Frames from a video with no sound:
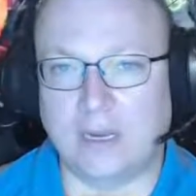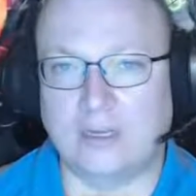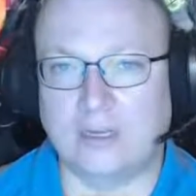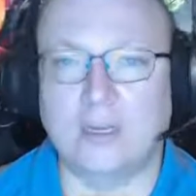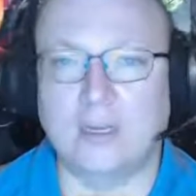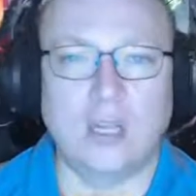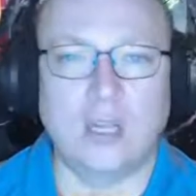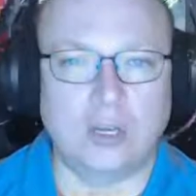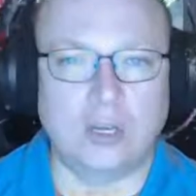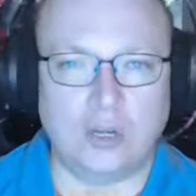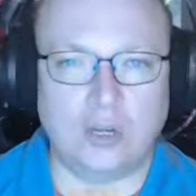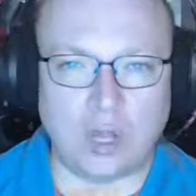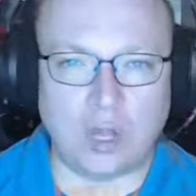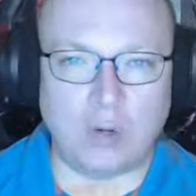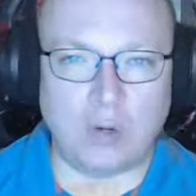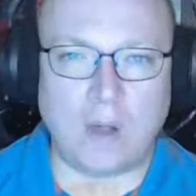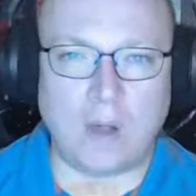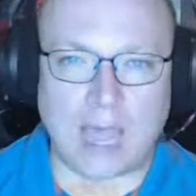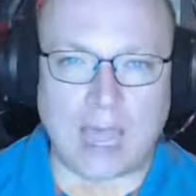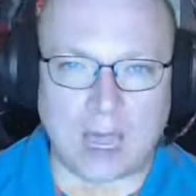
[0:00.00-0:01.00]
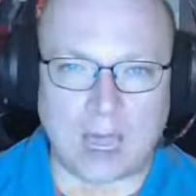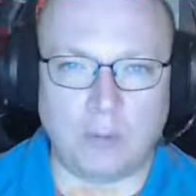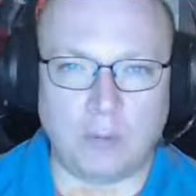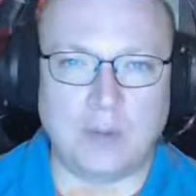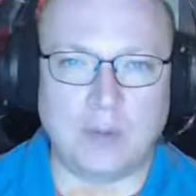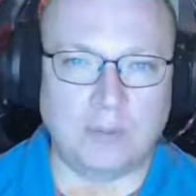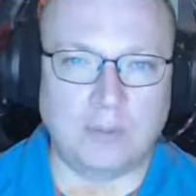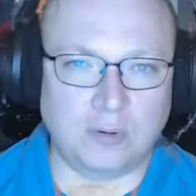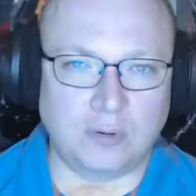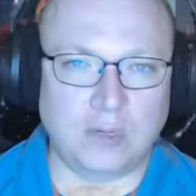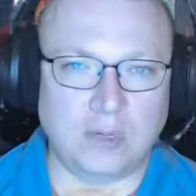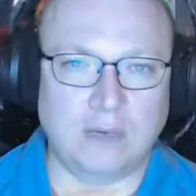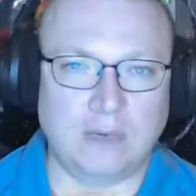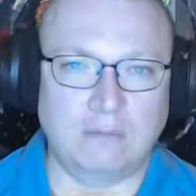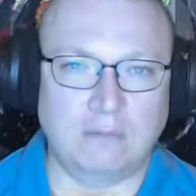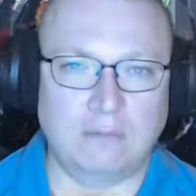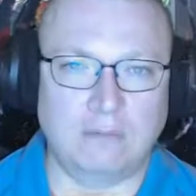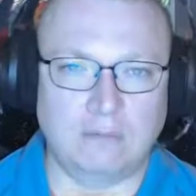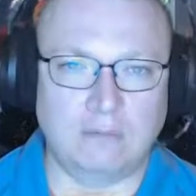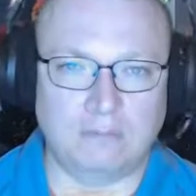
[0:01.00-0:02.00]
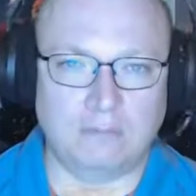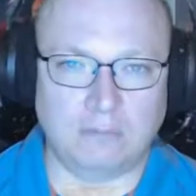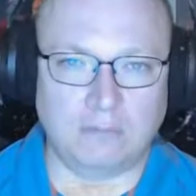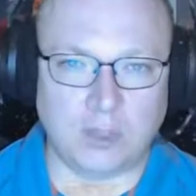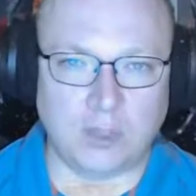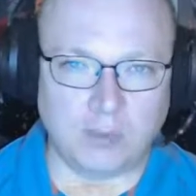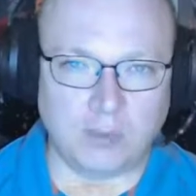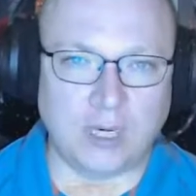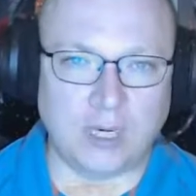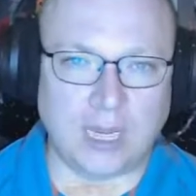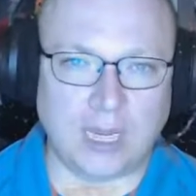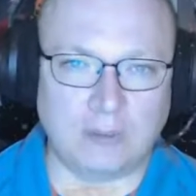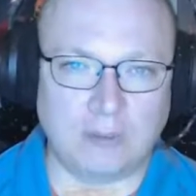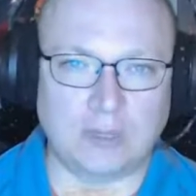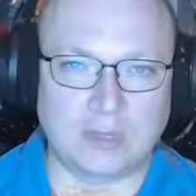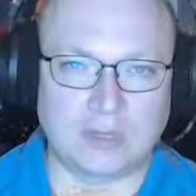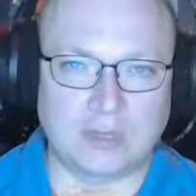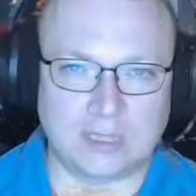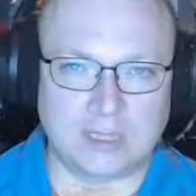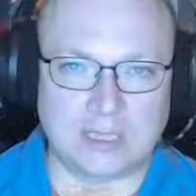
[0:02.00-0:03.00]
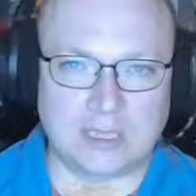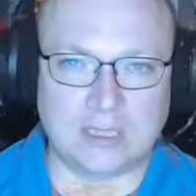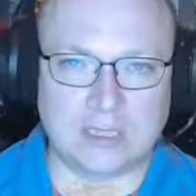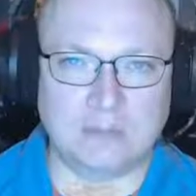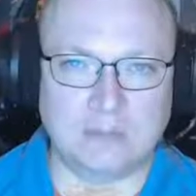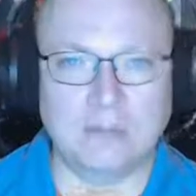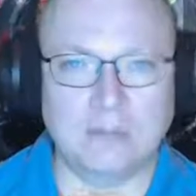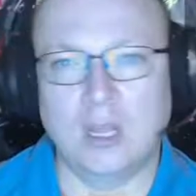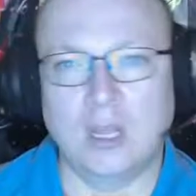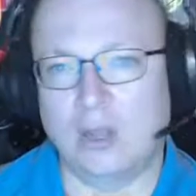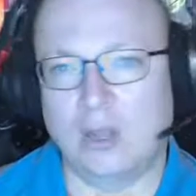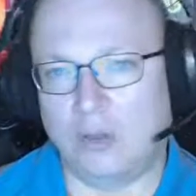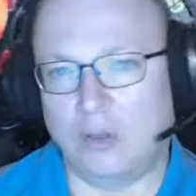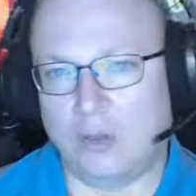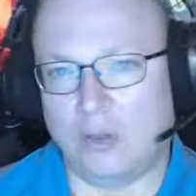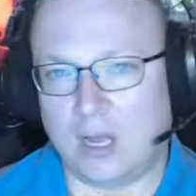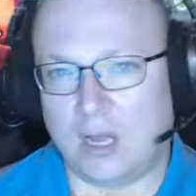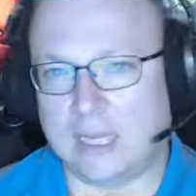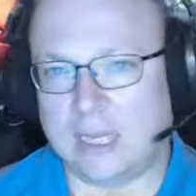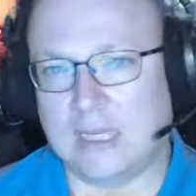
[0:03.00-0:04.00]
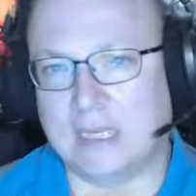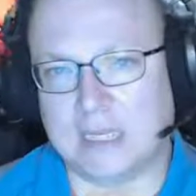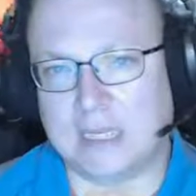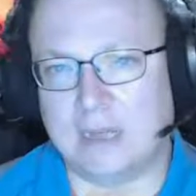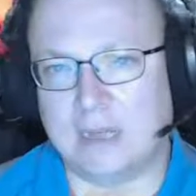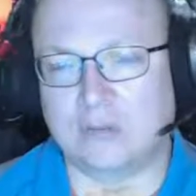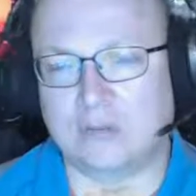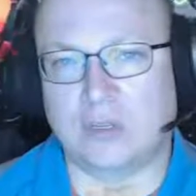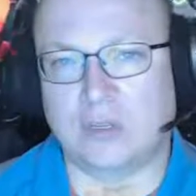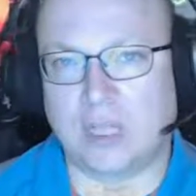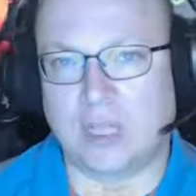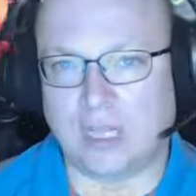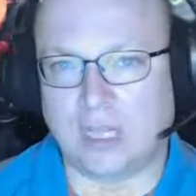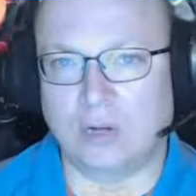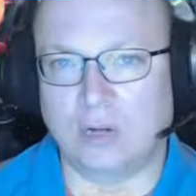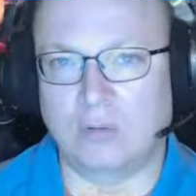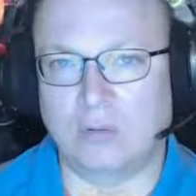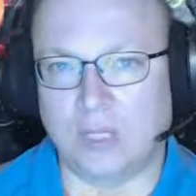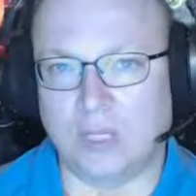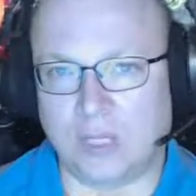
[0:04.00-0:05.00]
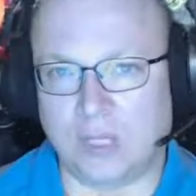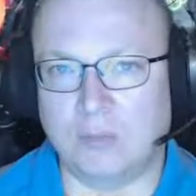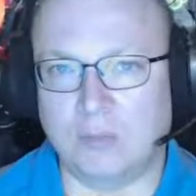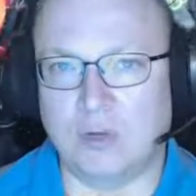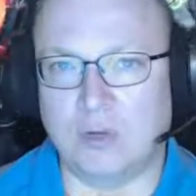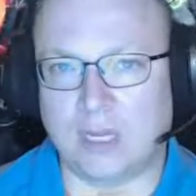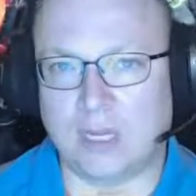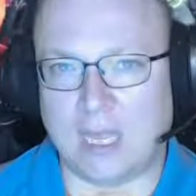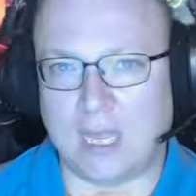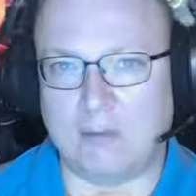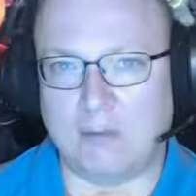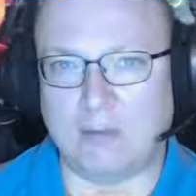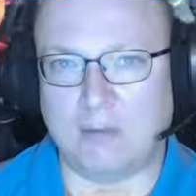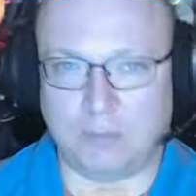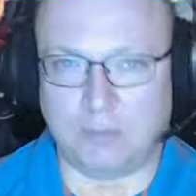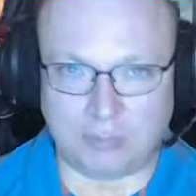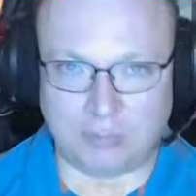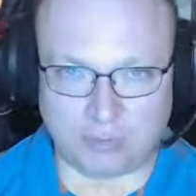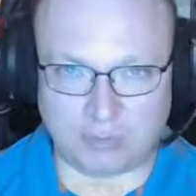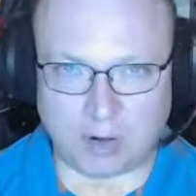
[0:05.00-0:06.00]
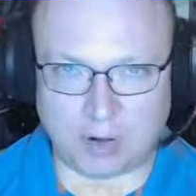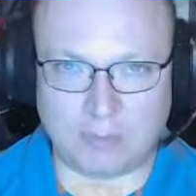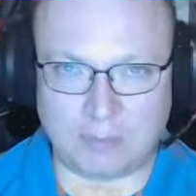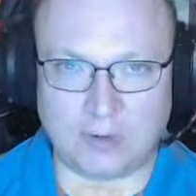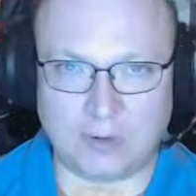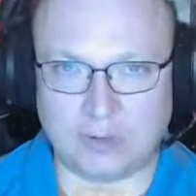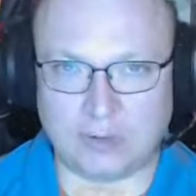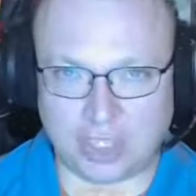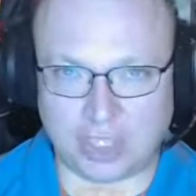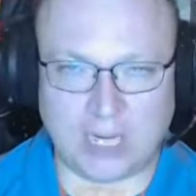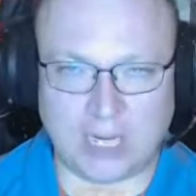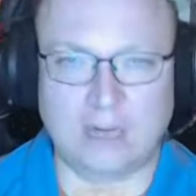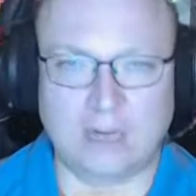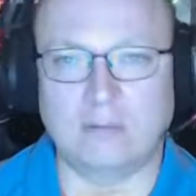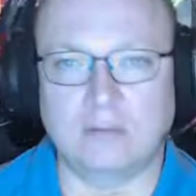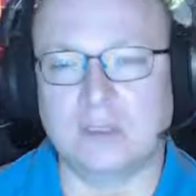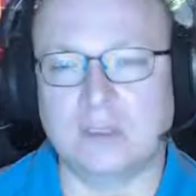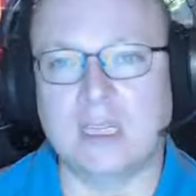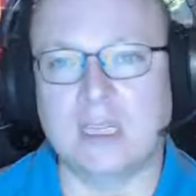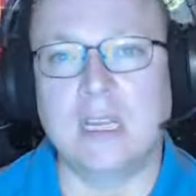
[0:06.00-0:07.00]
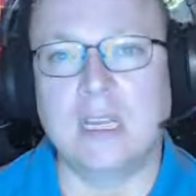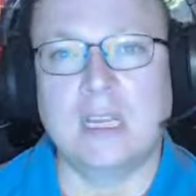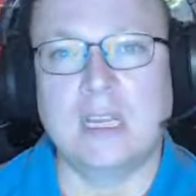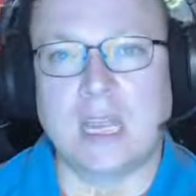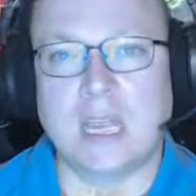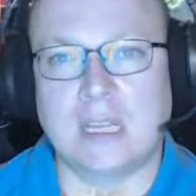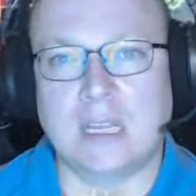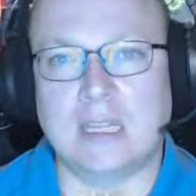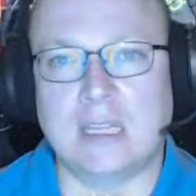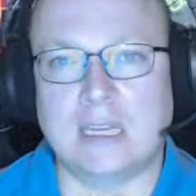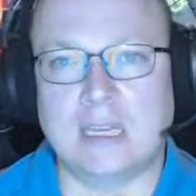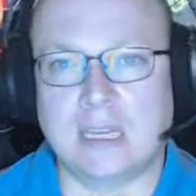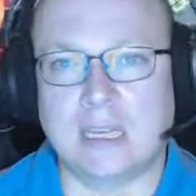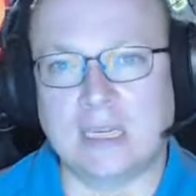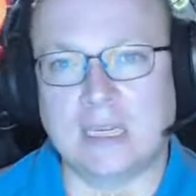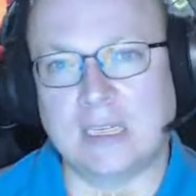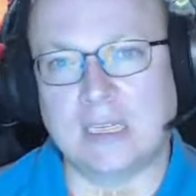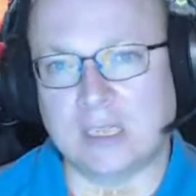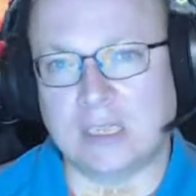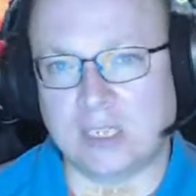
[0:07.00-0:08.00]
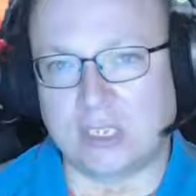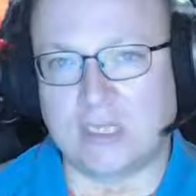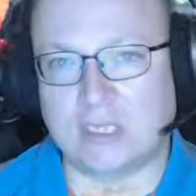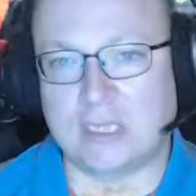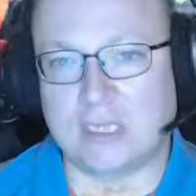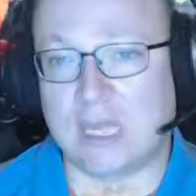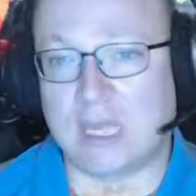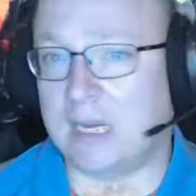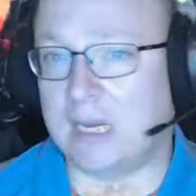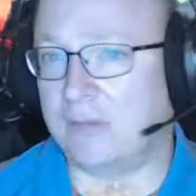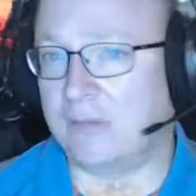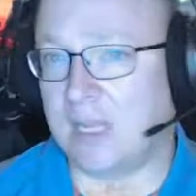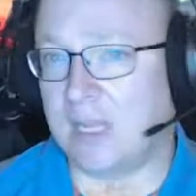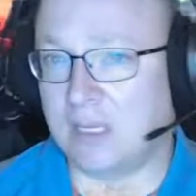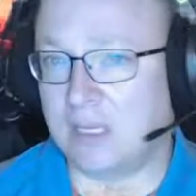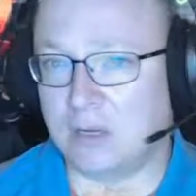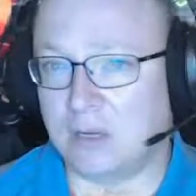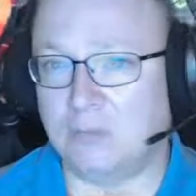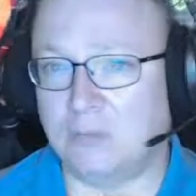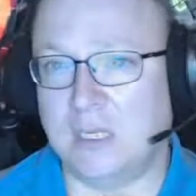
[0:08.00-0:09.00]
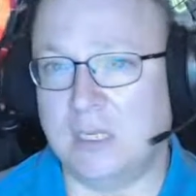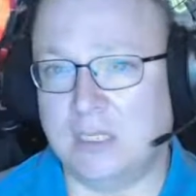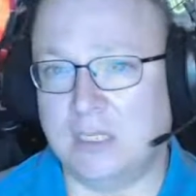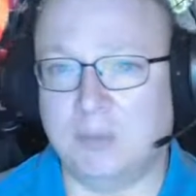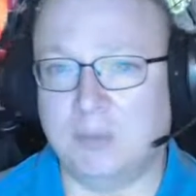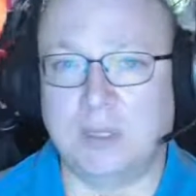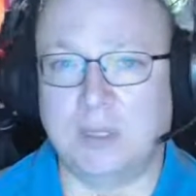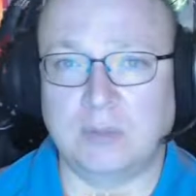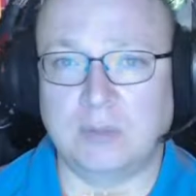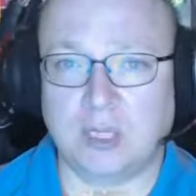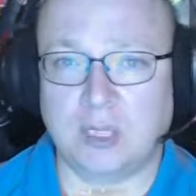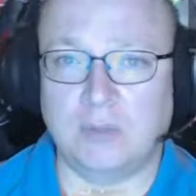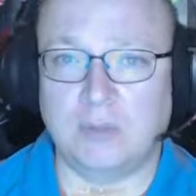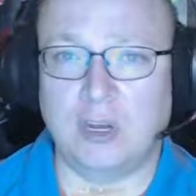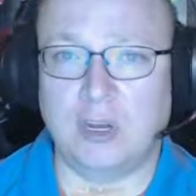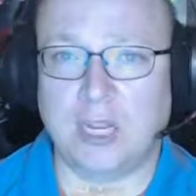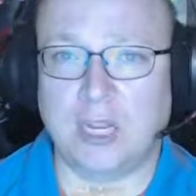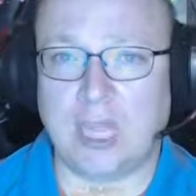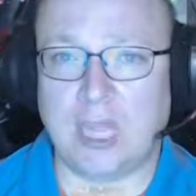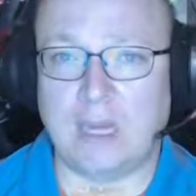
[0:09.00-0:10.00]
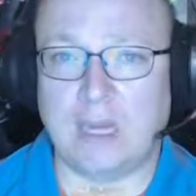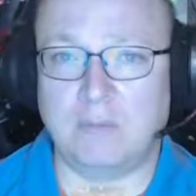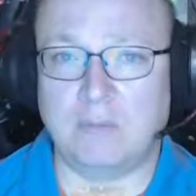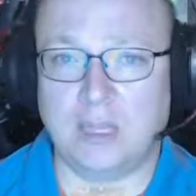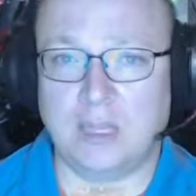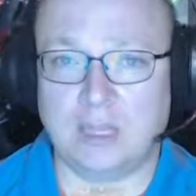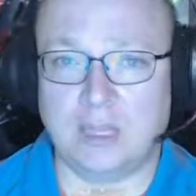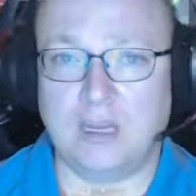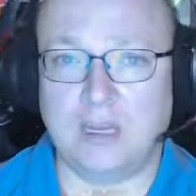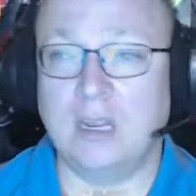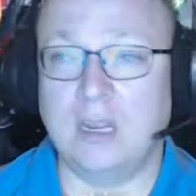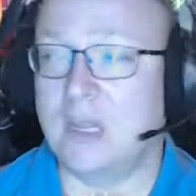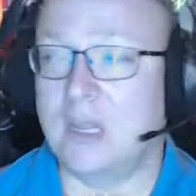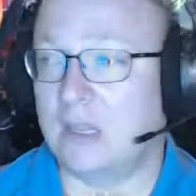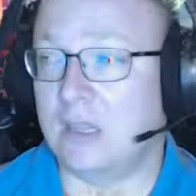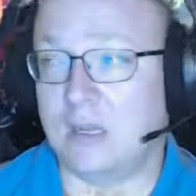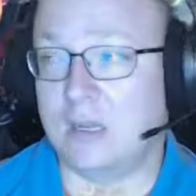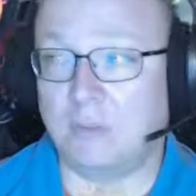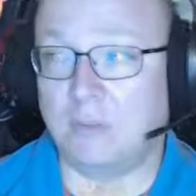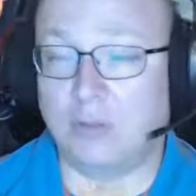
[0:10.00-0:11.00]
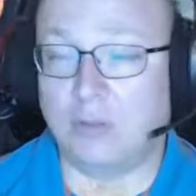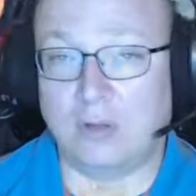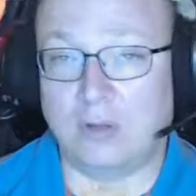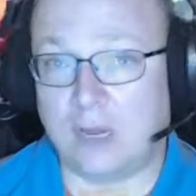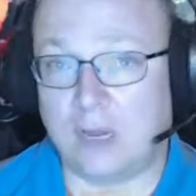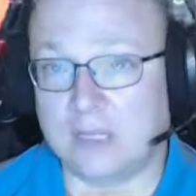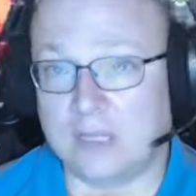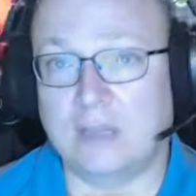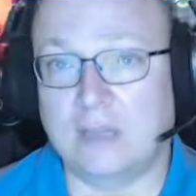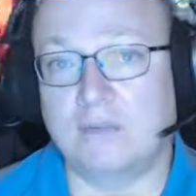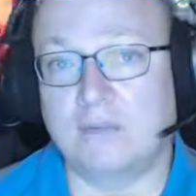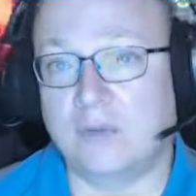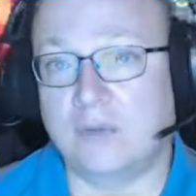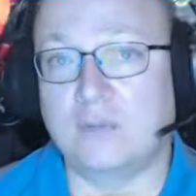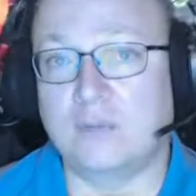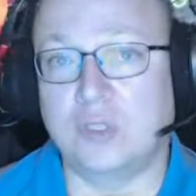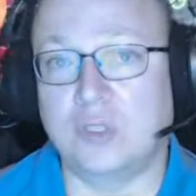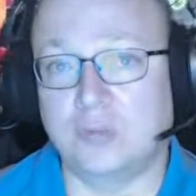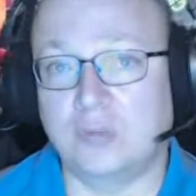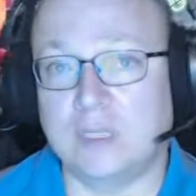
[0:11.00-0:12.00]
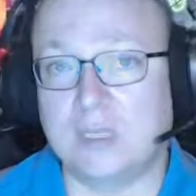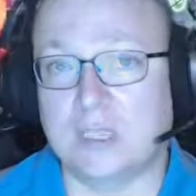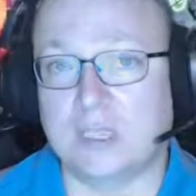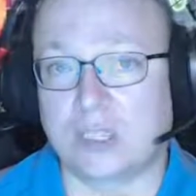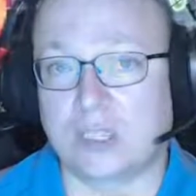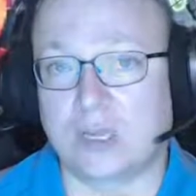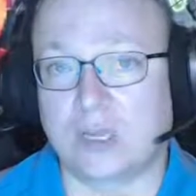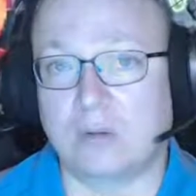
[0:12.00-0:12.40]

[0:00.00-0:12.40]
Know how people can communicate with your system, lock it down so they can only communicate the proper channels, and then in addition to that, if they don't need to be able to communicate it with it, then block them from doing so.